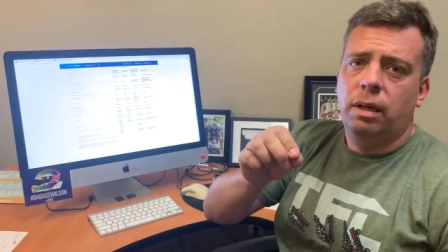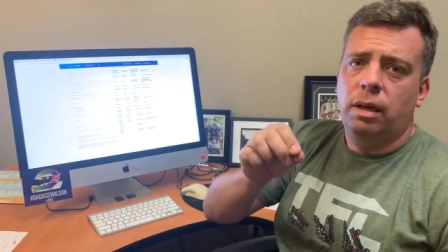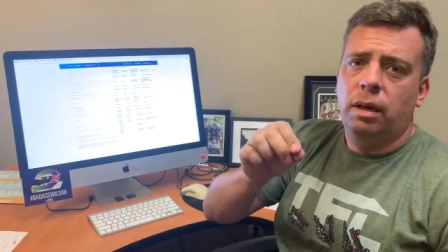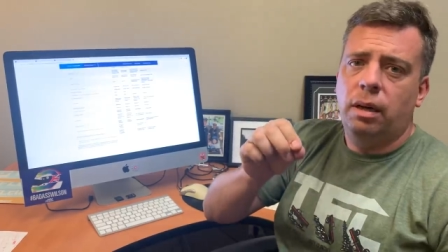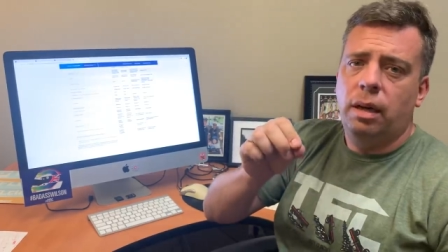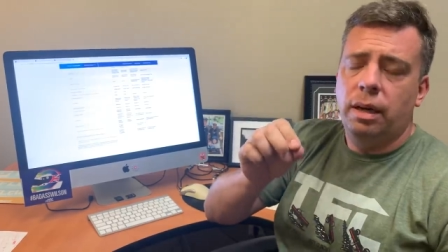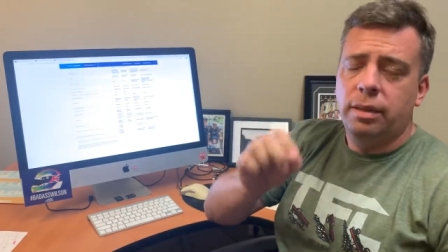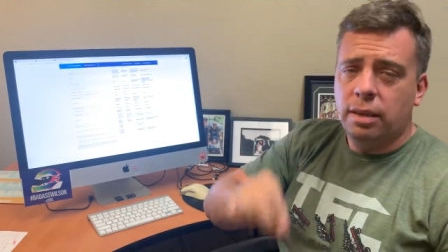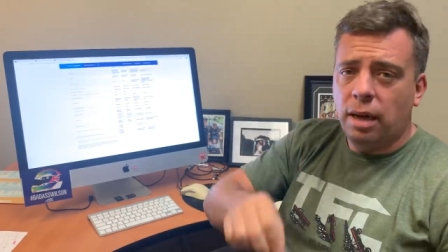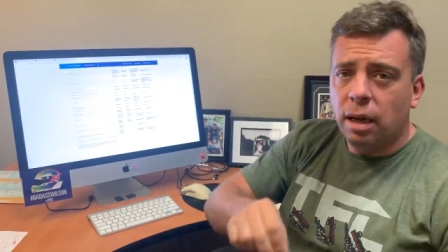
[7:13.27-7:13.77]

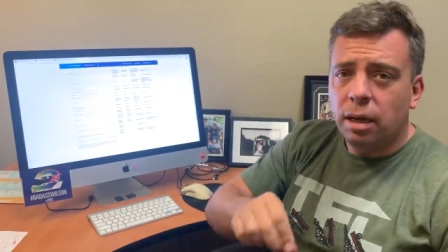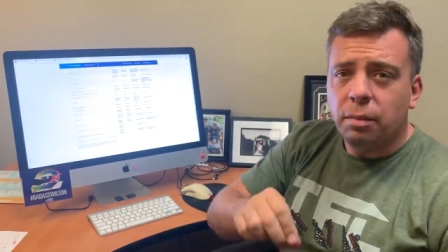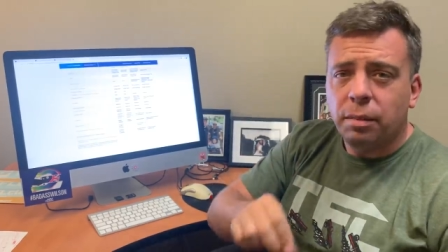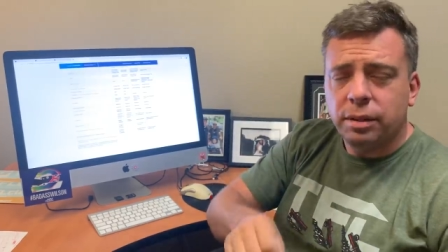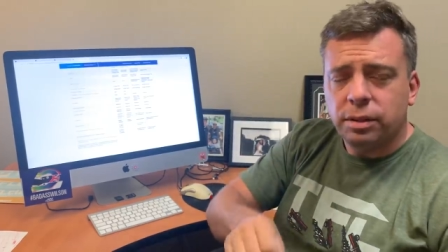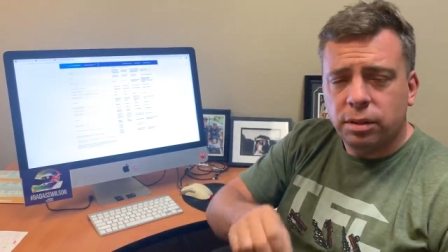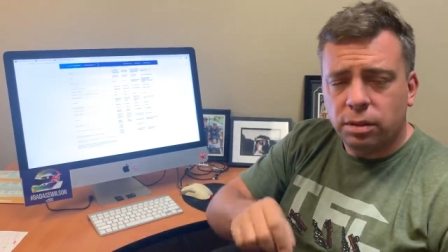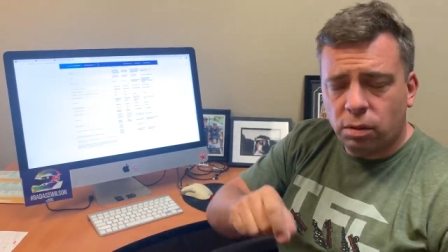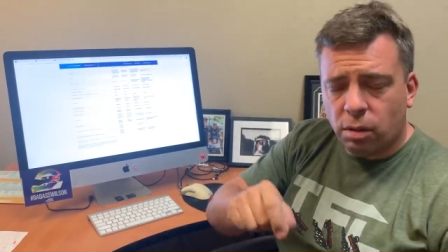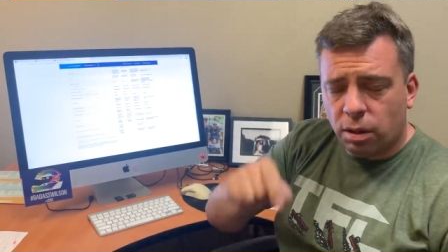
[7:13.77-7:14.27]

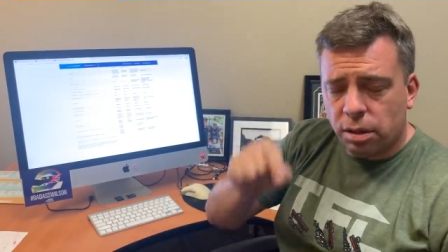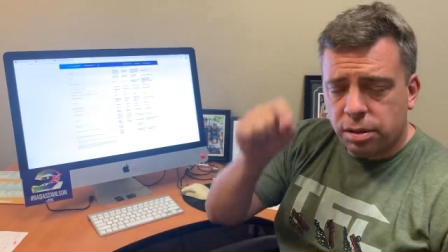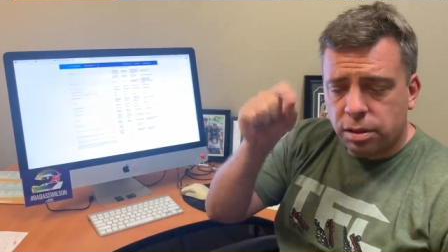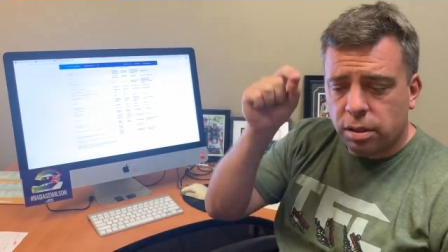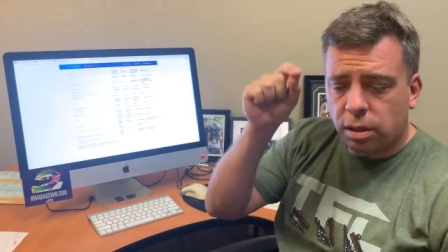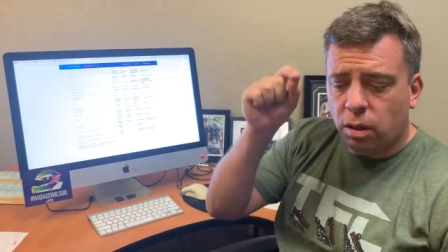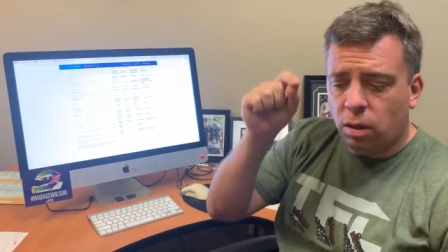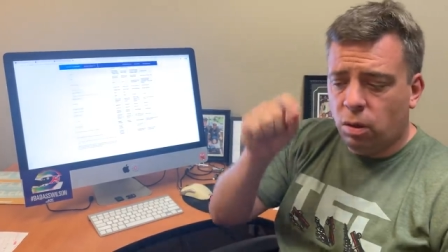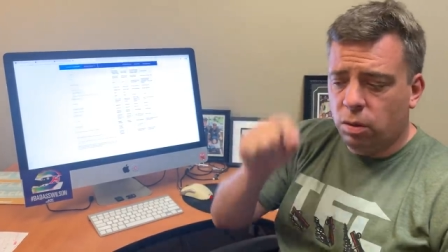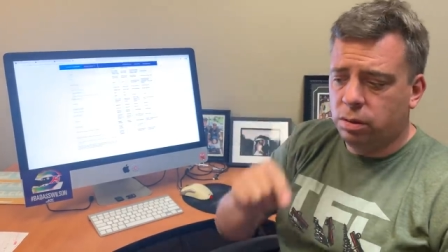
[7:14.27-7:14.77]
anonymous source
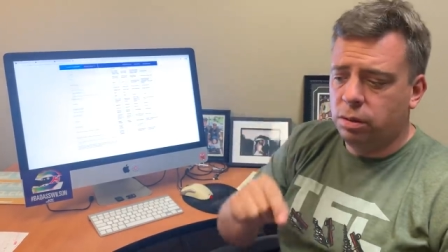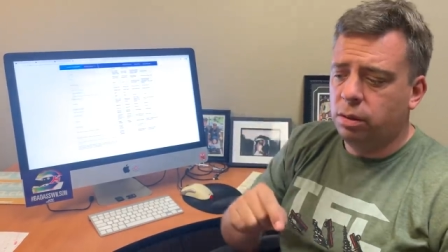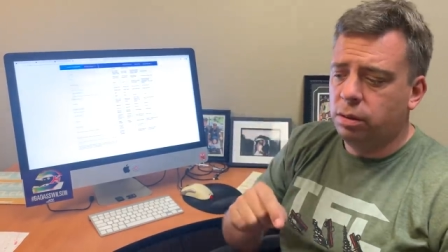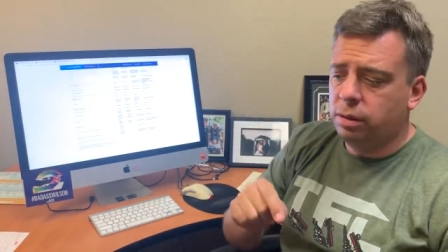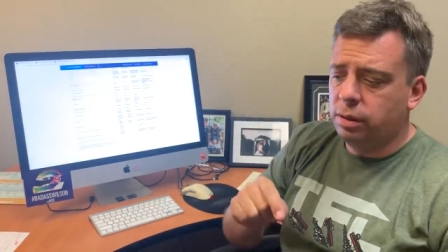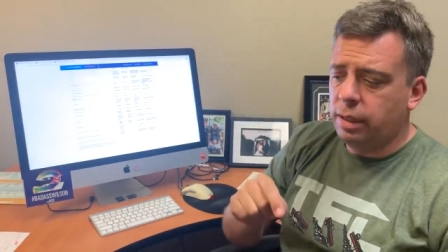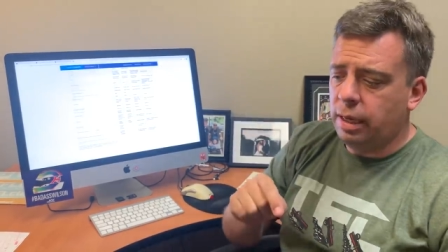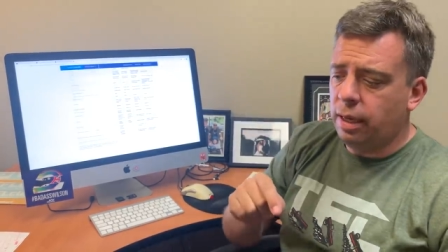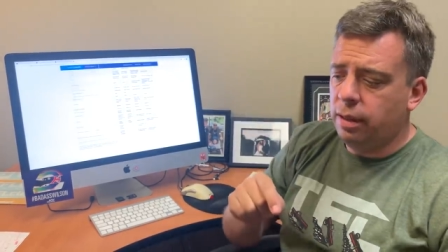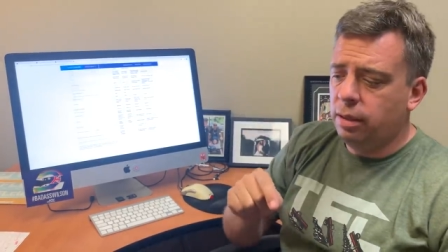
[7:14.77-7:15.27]
also
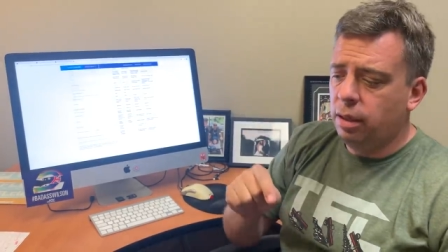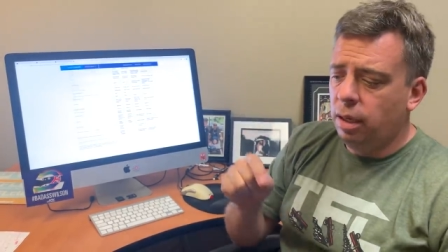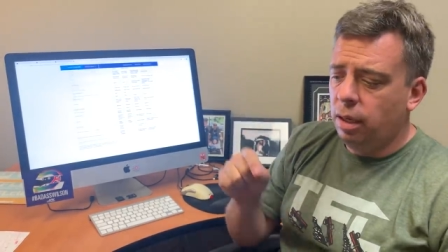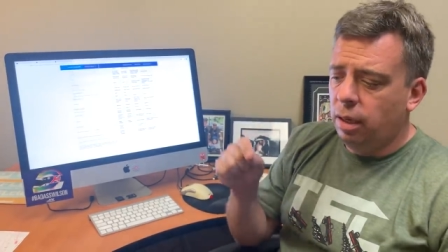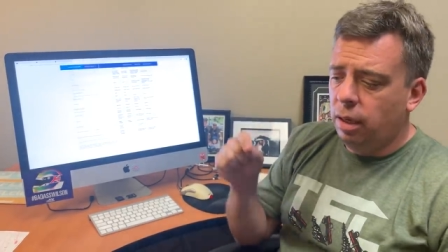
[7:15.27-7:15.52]
said